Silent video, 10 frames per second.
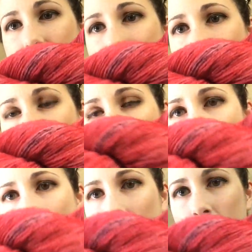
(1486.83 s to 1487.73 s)

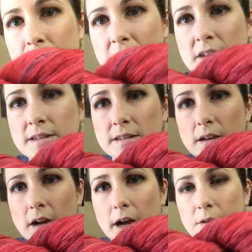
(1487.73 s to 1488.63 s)
So this
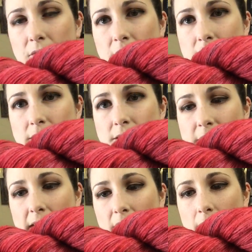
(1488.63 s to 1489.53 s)
dye